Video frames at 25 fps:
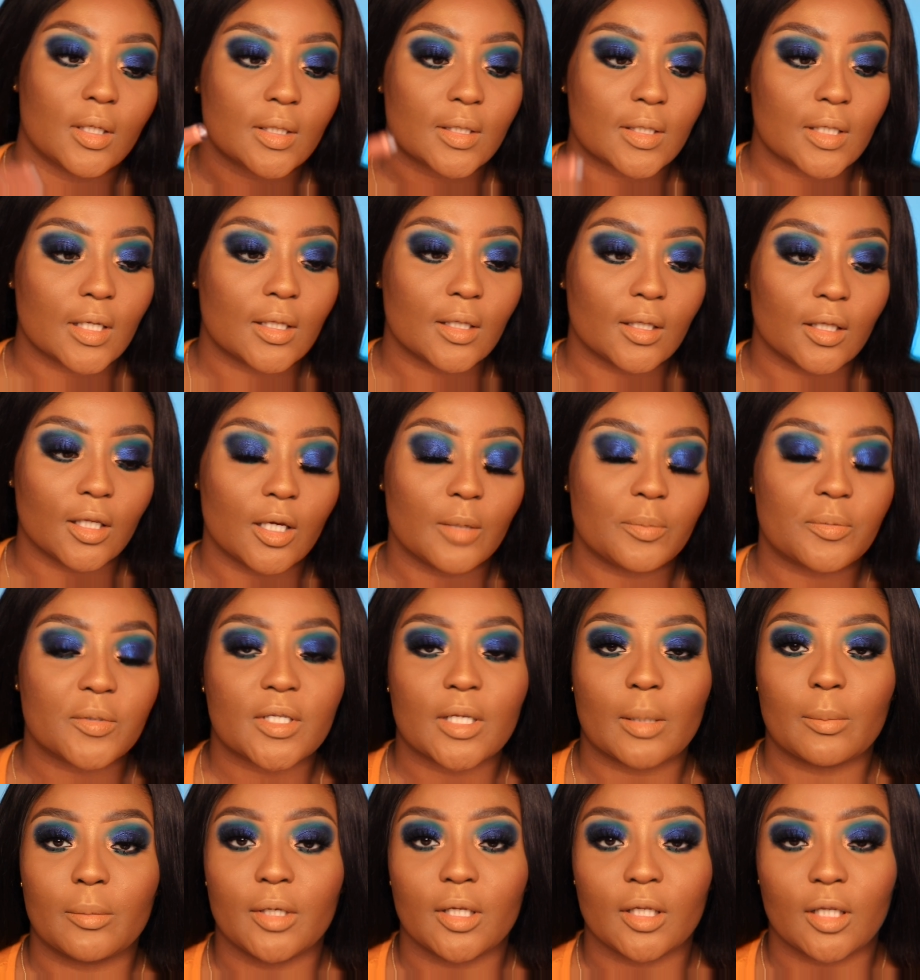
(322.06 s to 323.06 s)
To the lips,
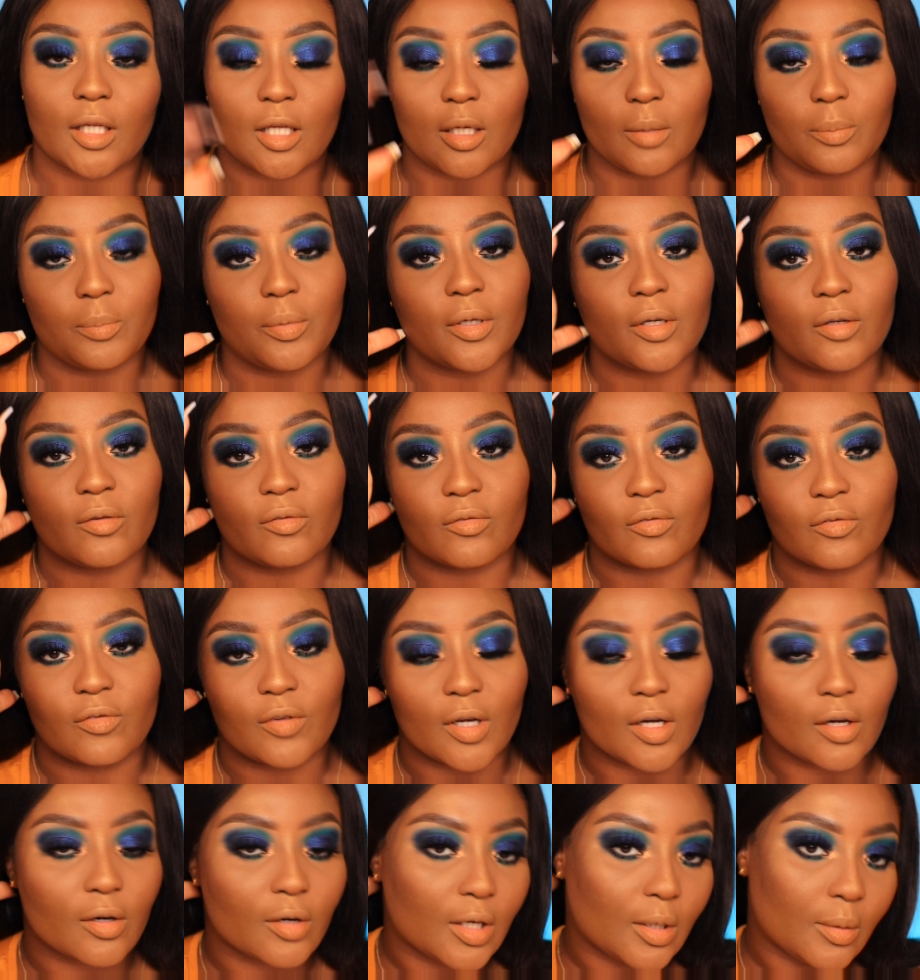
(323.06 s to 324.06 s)
I'm gonna keep it
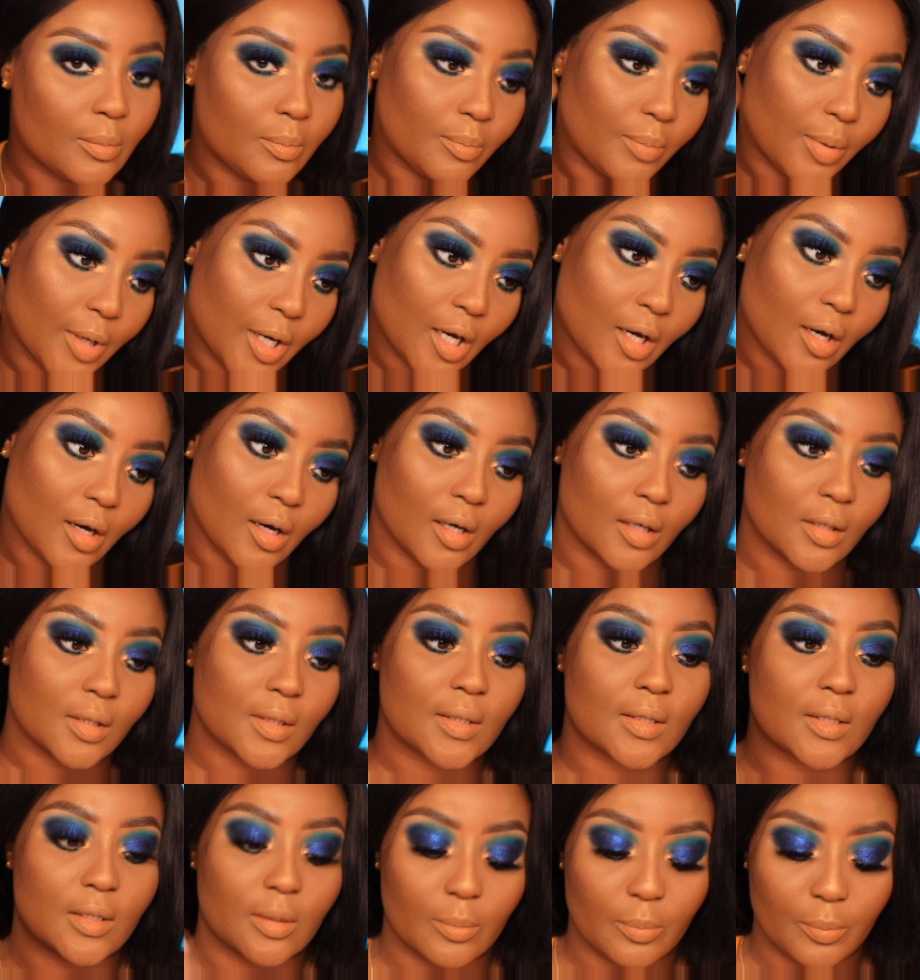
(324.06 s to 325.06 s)
very bare and
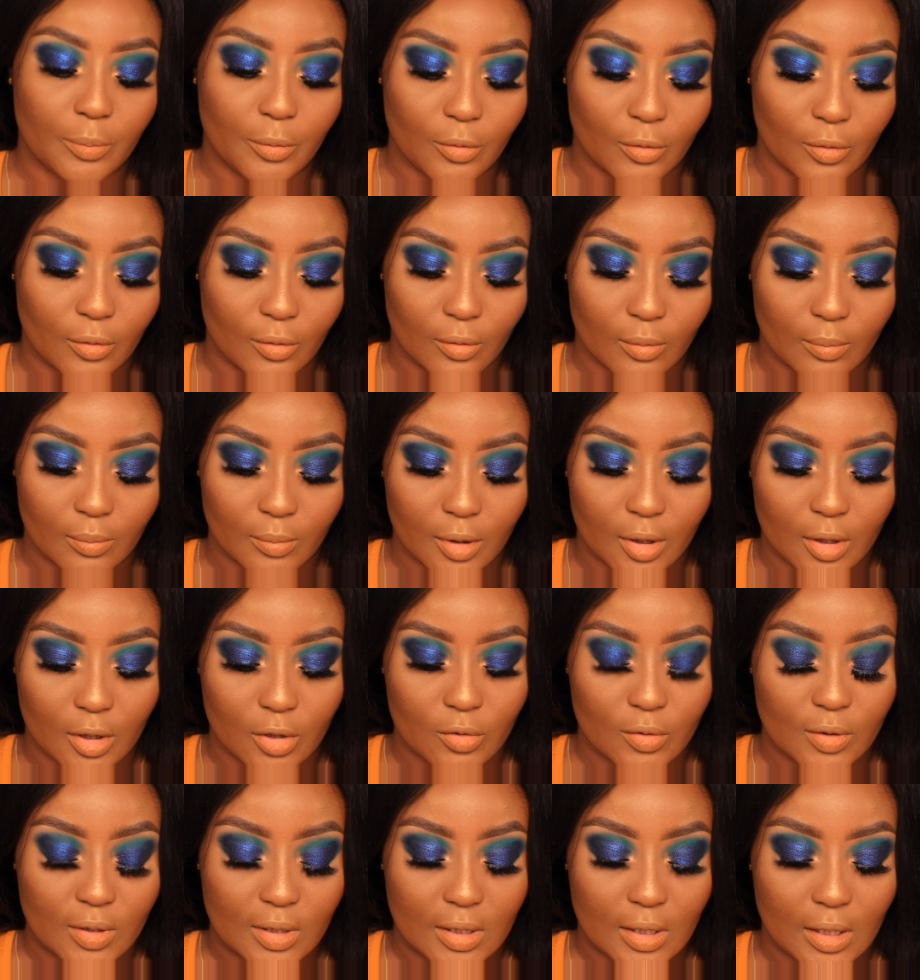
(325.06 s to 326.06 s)
simple. I'm gonna
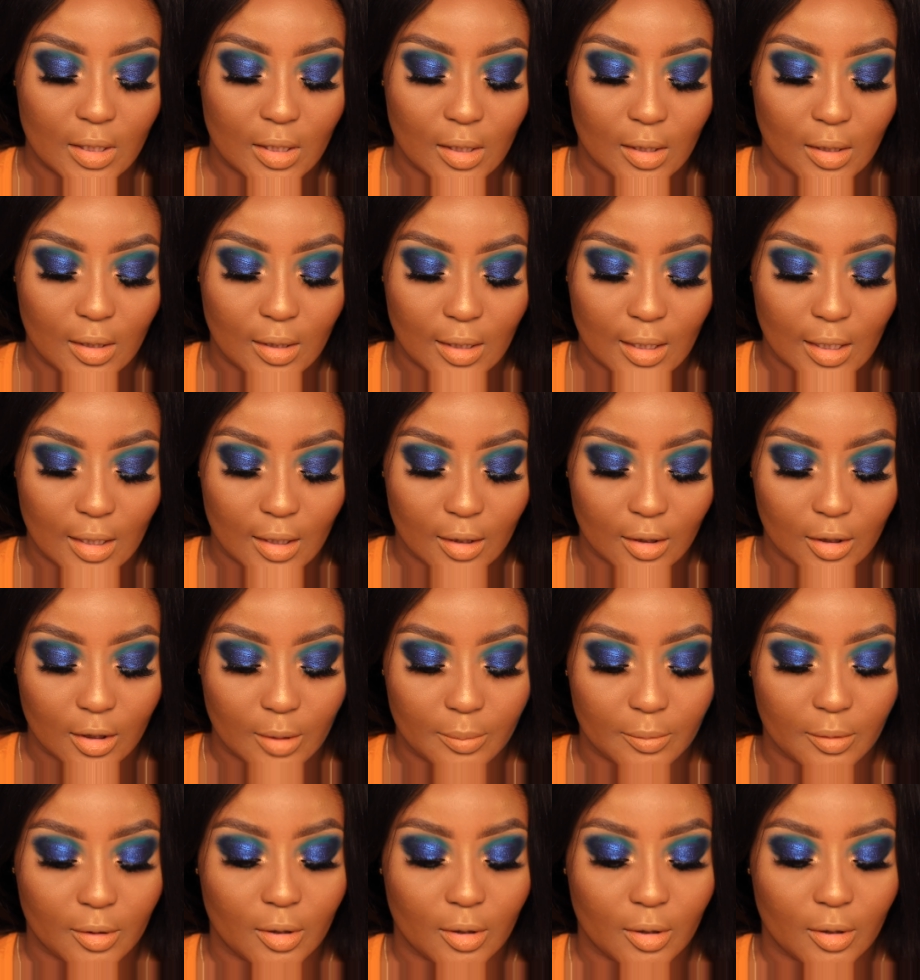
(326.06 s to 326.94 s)
use the Netta lip